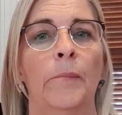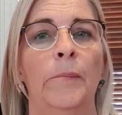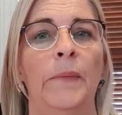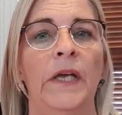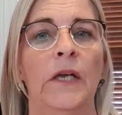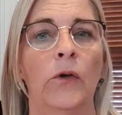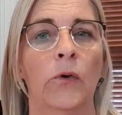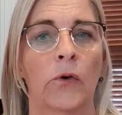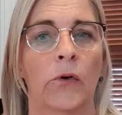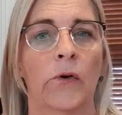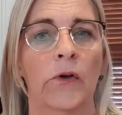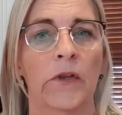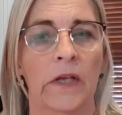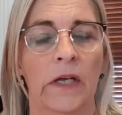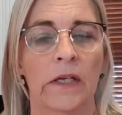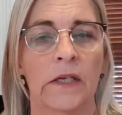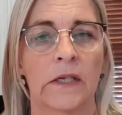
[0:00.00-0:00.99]
be your
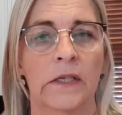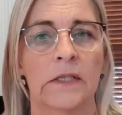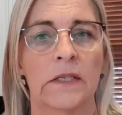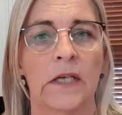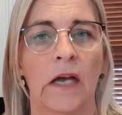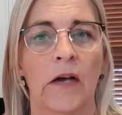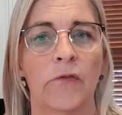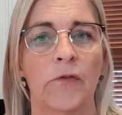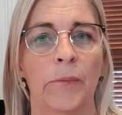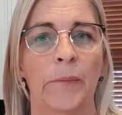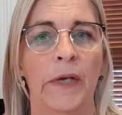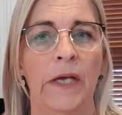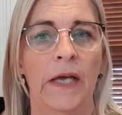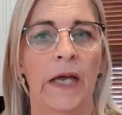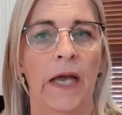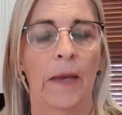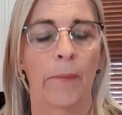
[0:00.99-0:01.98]
authentic self and
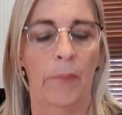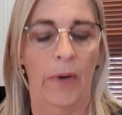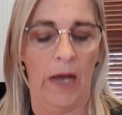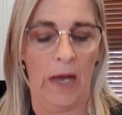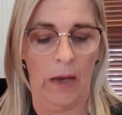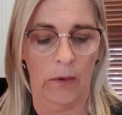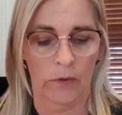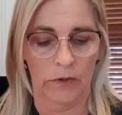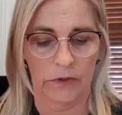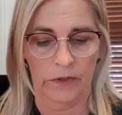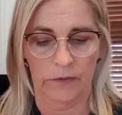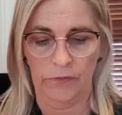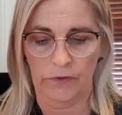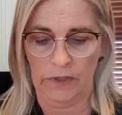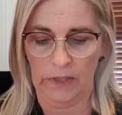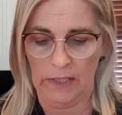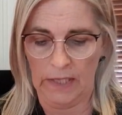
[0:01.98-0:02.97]
be empowered
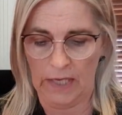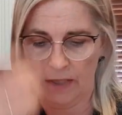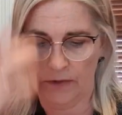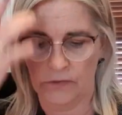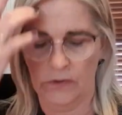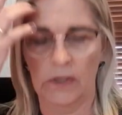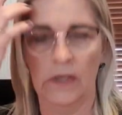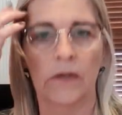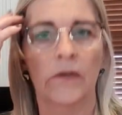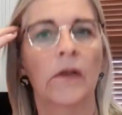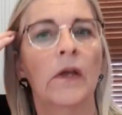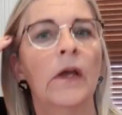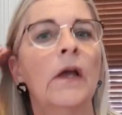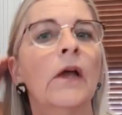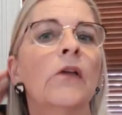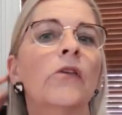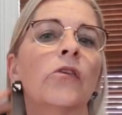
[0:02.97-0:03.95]
if you relate to that.
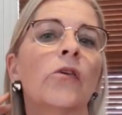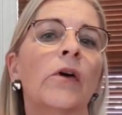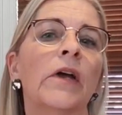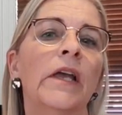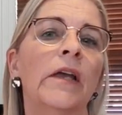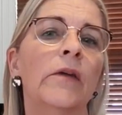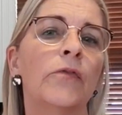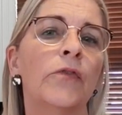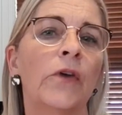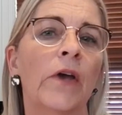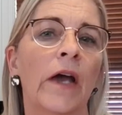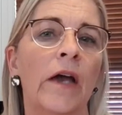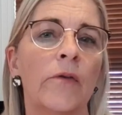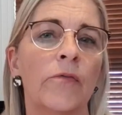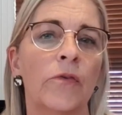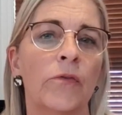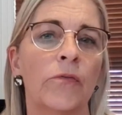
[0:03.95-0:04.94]
So if you
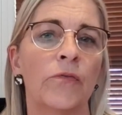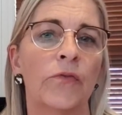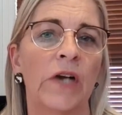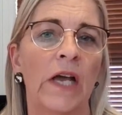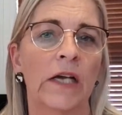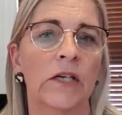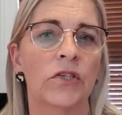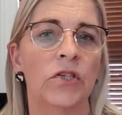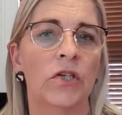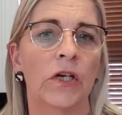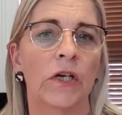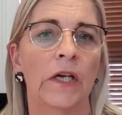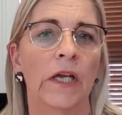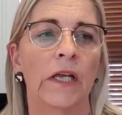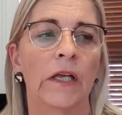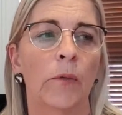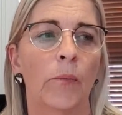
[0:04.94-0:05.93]
have a
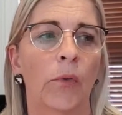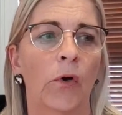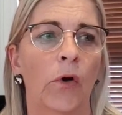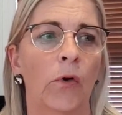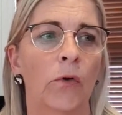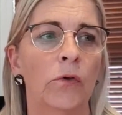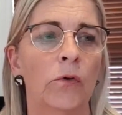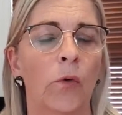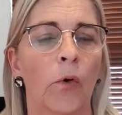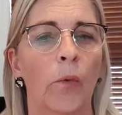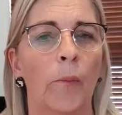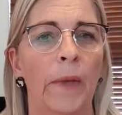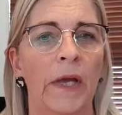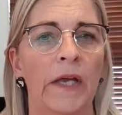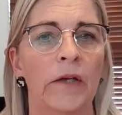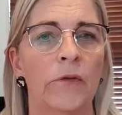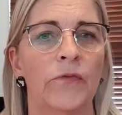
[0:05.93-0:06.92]
fracture in your bone, or
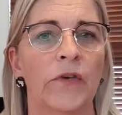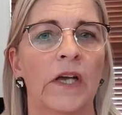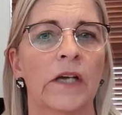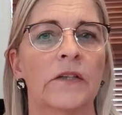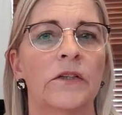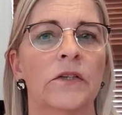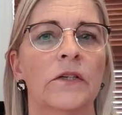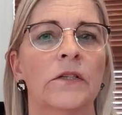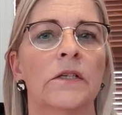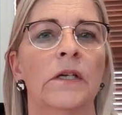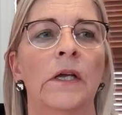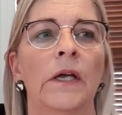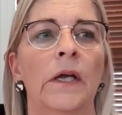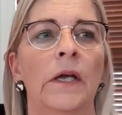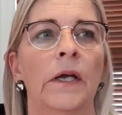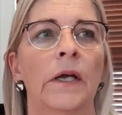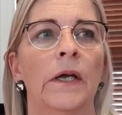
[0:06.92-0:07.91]
many fractures,
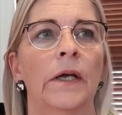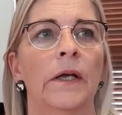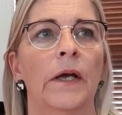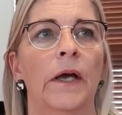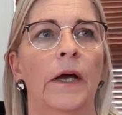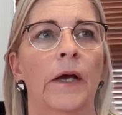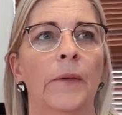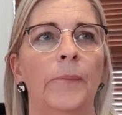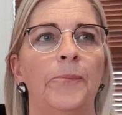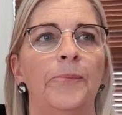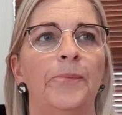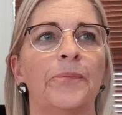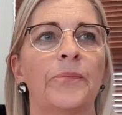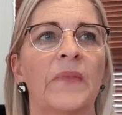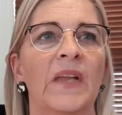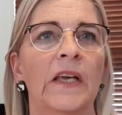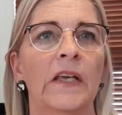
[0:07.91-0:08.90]

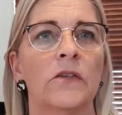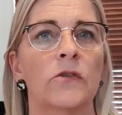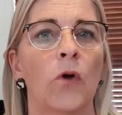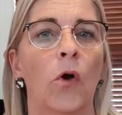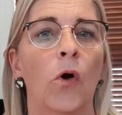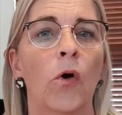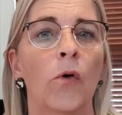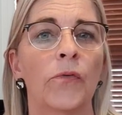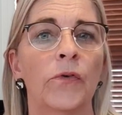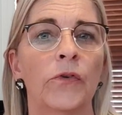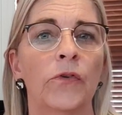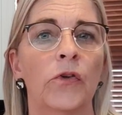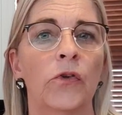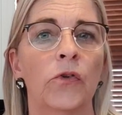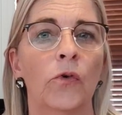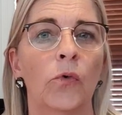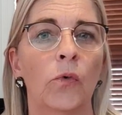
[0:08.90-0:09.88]
it's often
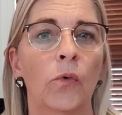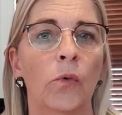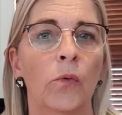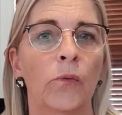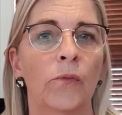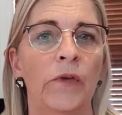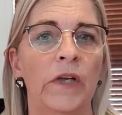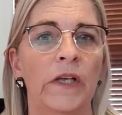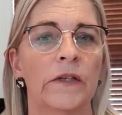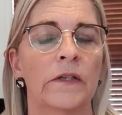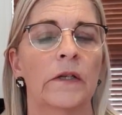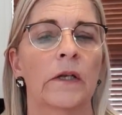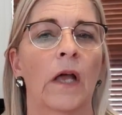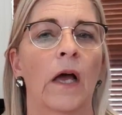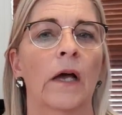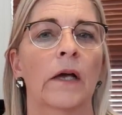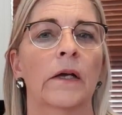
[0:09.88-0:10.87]
to do with
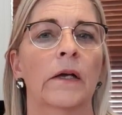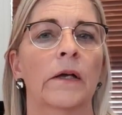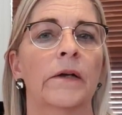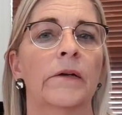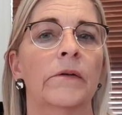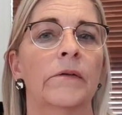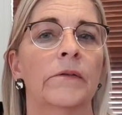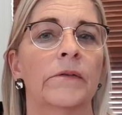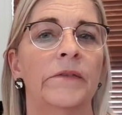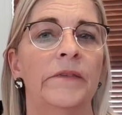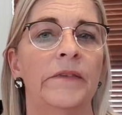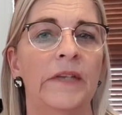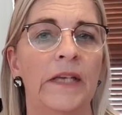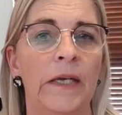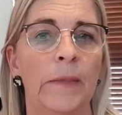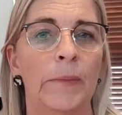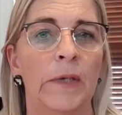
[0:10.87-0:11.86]
like a
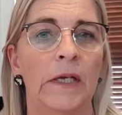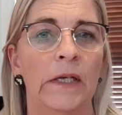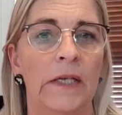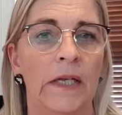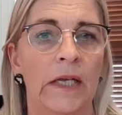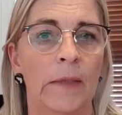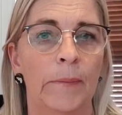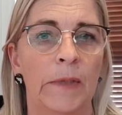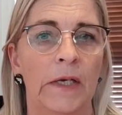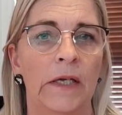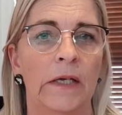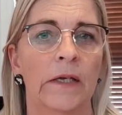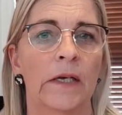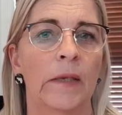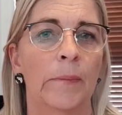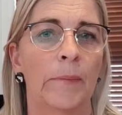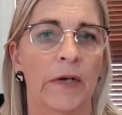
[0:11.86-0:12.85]
deeply, deeply
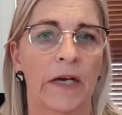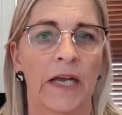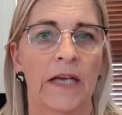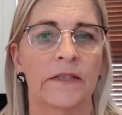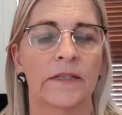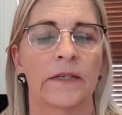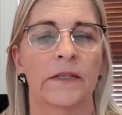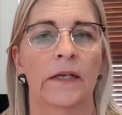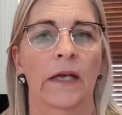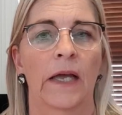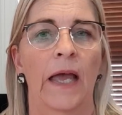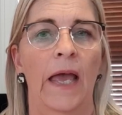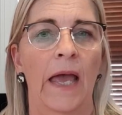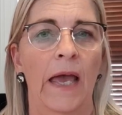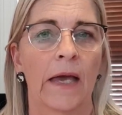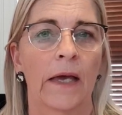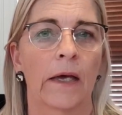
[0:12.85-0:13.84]
repressed
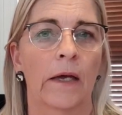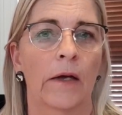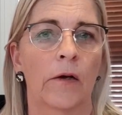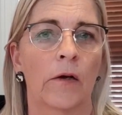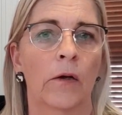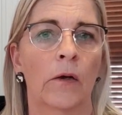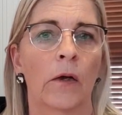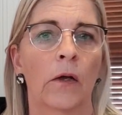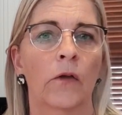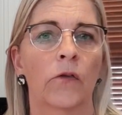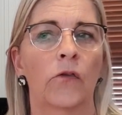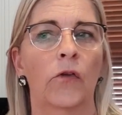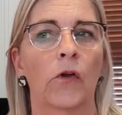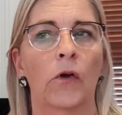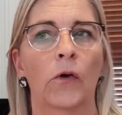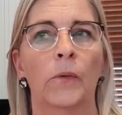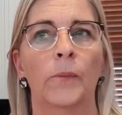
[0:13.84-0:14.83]
anger.
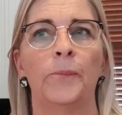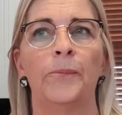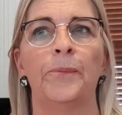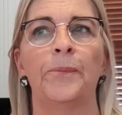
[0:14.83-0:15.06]
So,